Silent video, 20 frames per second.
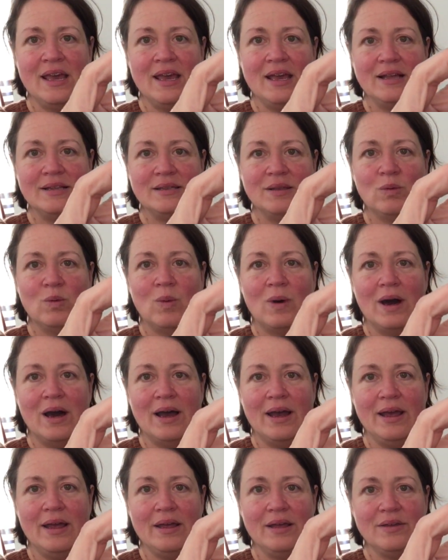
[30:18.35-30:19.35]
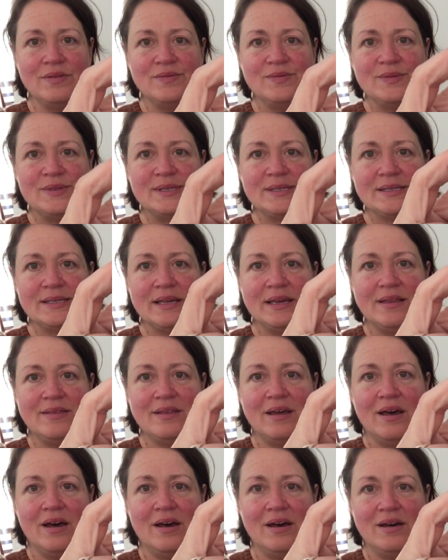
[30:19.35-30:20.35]
and the wives and
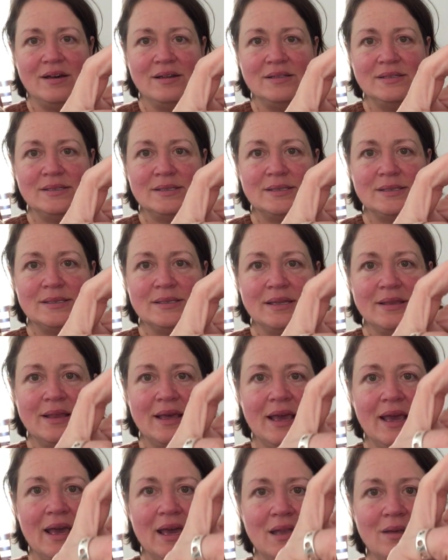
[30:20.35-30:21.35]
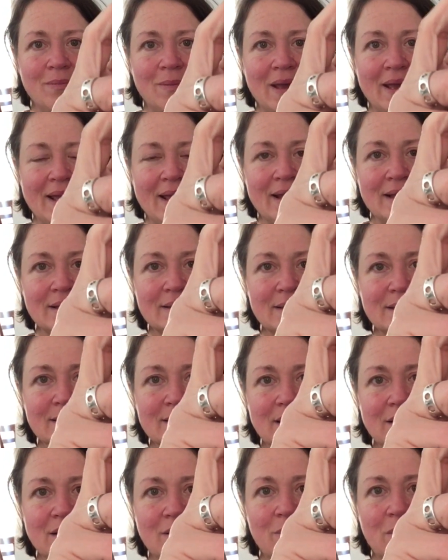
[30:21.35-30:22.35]
the aunts and the handmaids
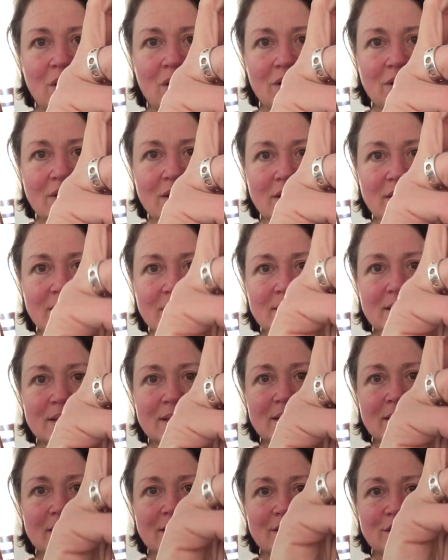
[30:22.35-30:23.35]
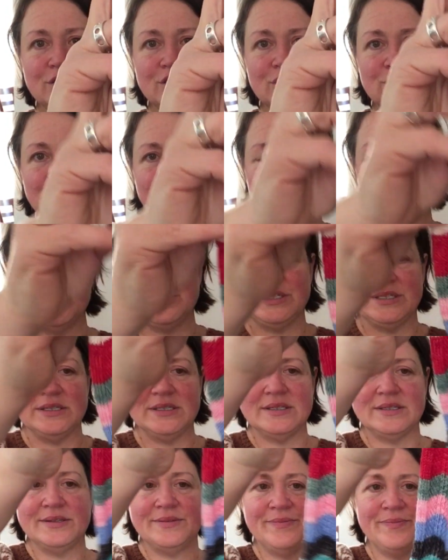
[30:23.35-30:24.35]
and the Marthas and the children.